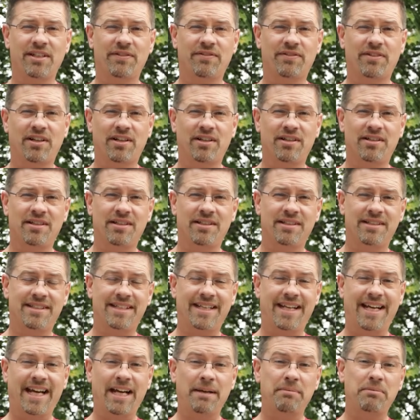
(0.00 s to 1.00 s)
gift card
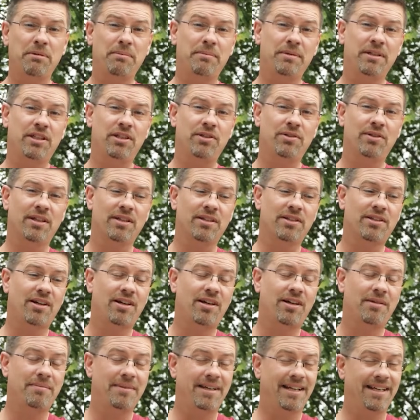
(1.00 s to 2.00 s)
to
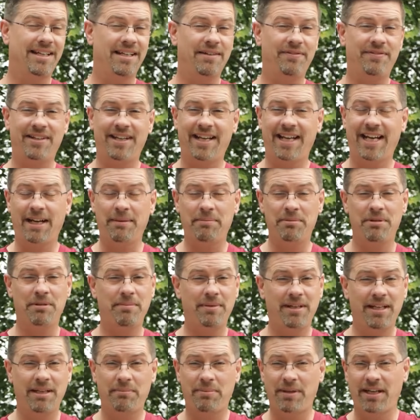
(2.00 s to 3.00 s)
appbbq.com, and if you happen to
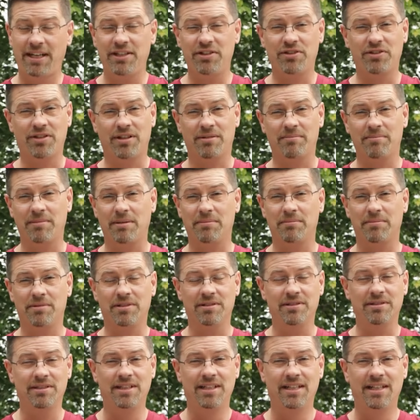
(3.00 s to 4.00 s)
be a Patreon
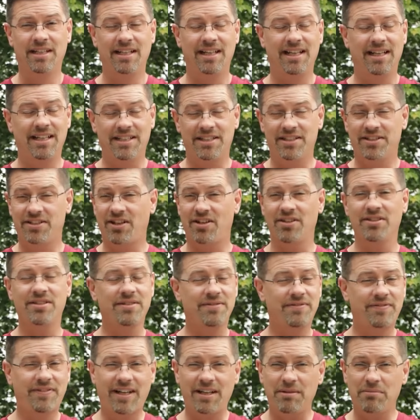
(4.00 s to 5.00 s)
member, it starts
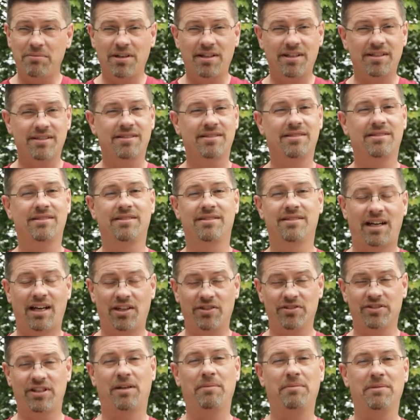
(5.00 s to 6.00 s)
at $5.
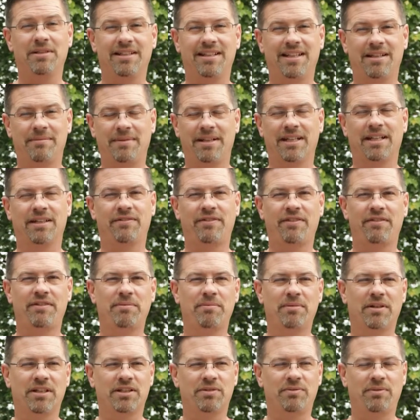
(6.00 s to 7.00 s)
I'll double it and make it
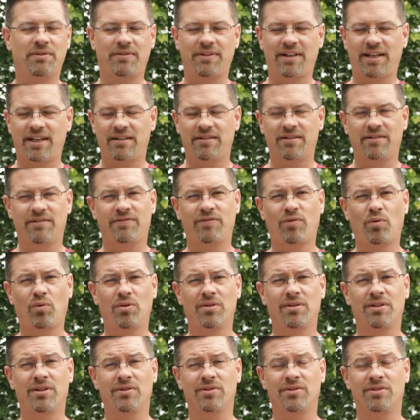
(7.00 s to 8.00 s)
$50. We've had
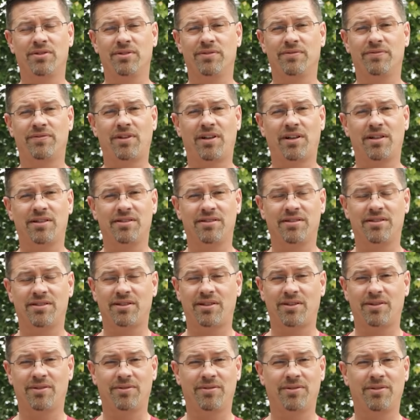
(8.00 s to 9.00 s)
4 of those so far,
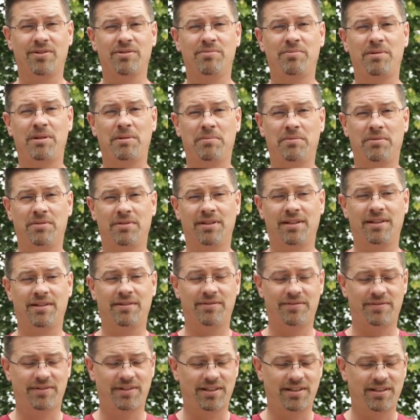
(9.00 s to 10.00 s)
so those people
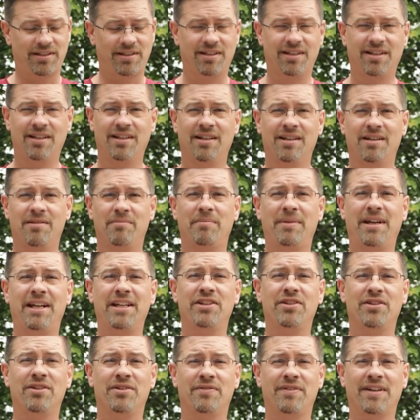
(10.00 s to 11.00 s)
have
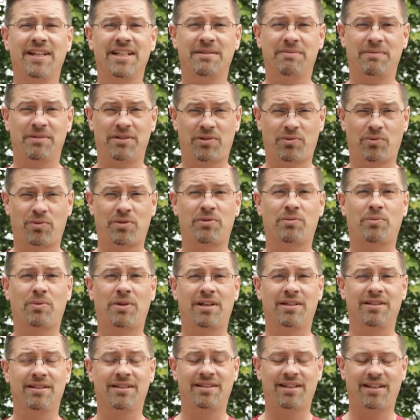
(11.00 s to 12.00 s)
made their investments
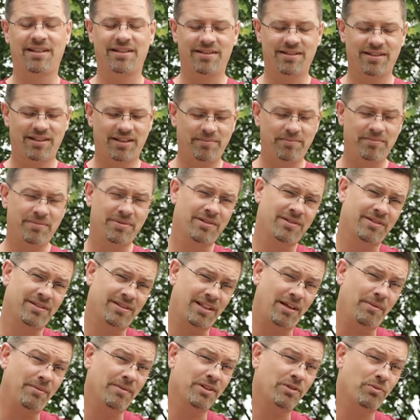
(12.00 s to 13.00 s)
worthwhile, and then some.
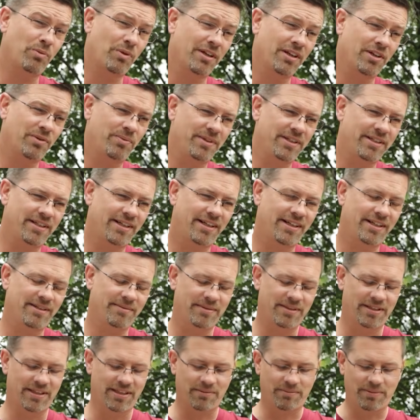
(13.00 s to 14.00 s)
Someone's won 3
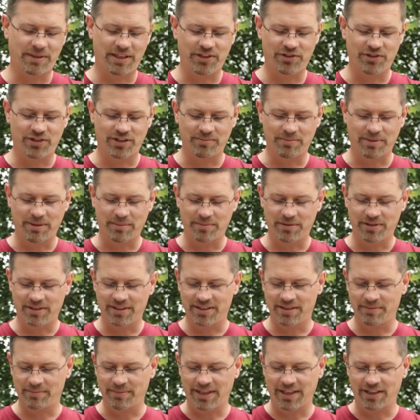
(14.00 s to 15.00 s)
times as a Patreon member,
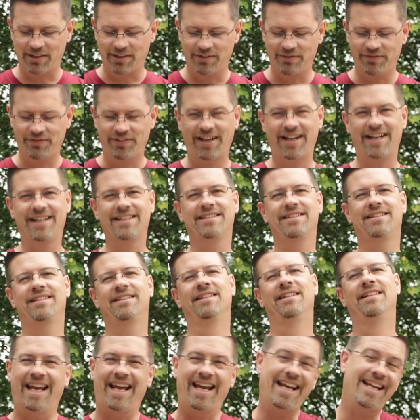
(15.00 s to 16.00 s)
as a matter of fact.
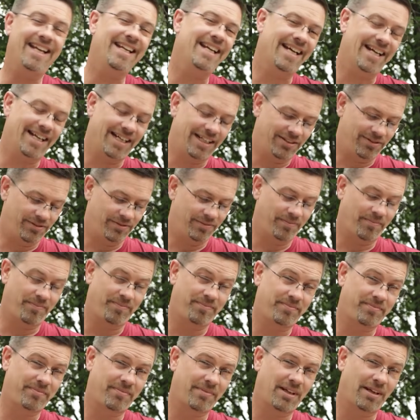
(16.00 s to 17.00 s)
Anyhow,
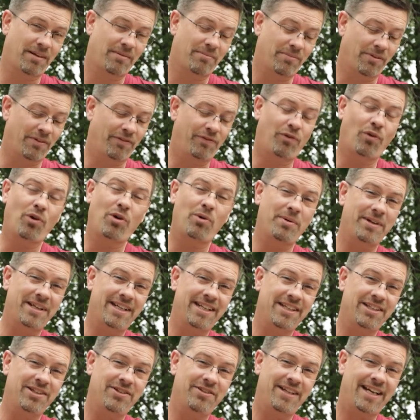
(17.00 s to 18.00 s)
before we
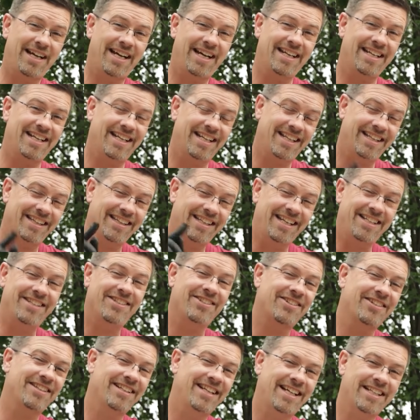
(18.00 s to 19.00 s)
can do that, let's
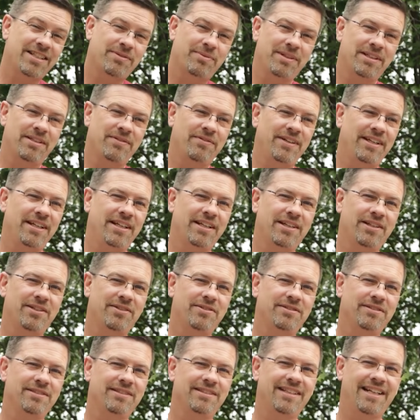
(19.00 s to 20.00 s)
look at last week's
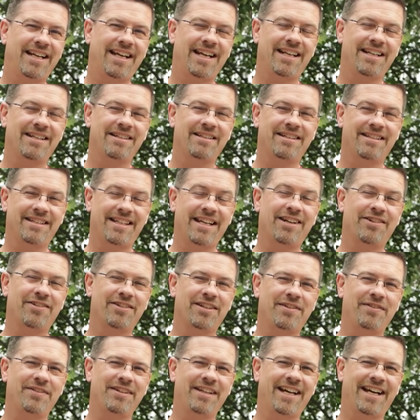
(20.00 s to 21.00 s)
video, and then I'll
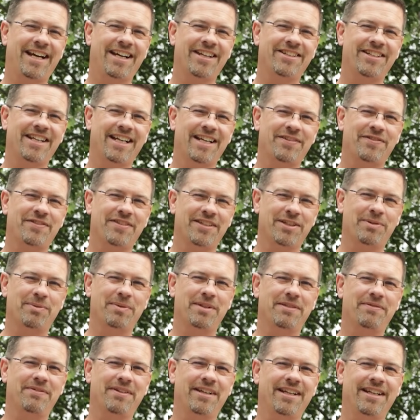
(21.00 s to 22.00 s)
give you the hashtags for this
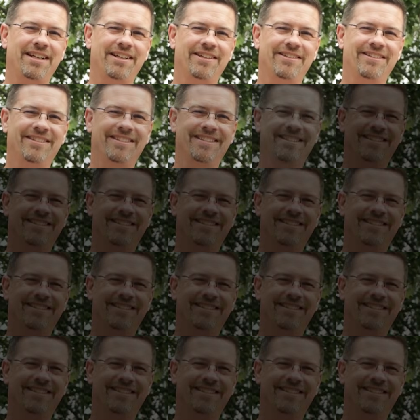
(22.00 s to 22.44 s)
week's video.